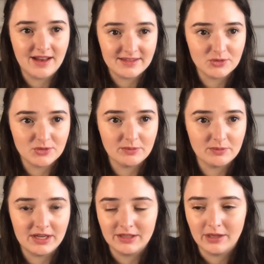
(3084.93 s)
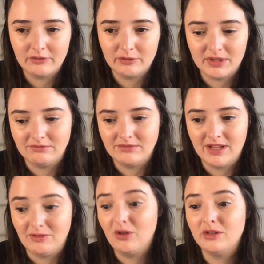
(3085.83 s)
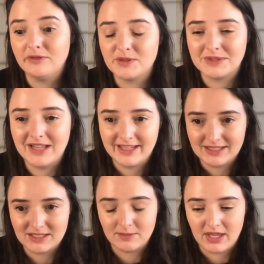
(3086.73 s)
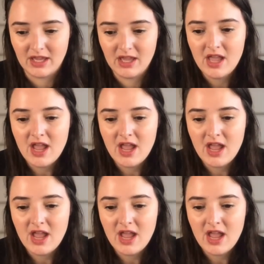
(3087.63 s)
as I'm sure many in government and all of us would like it to be,